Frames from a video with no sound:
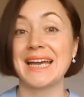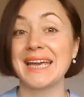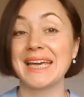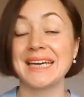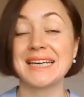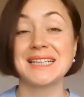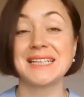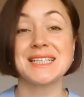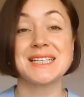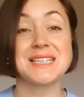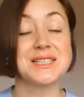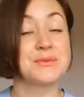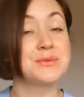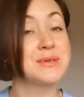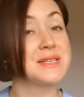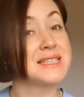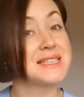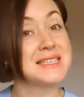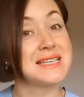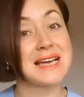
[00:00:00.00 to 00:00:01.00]
And
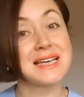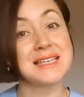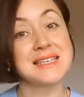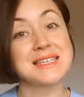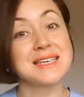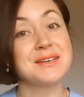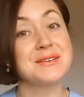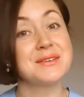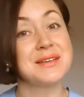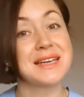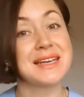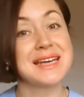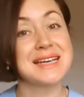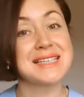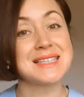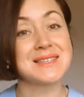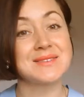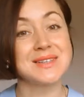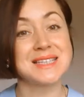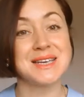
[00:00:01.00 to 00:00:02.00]
I see you in the
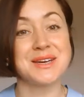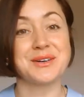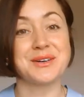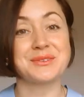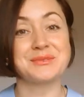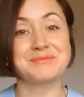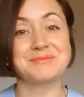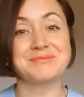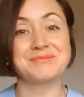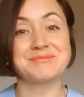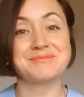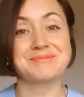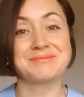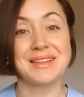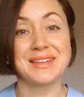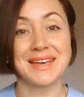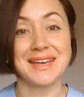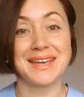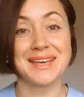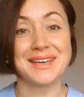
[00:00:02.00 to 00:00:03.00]
next video.
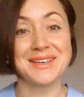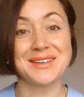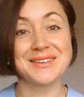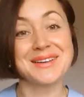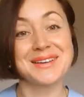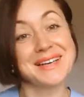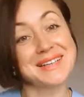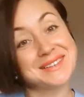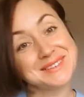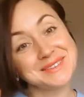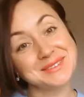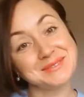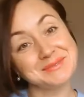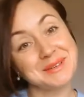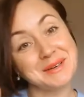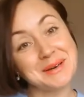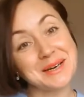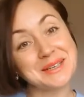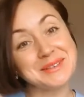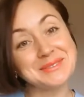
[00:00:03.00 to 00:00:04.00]
Thank you and
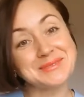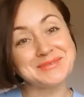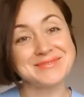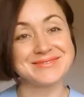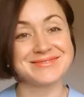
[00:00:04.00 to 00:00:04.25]
bye-bye.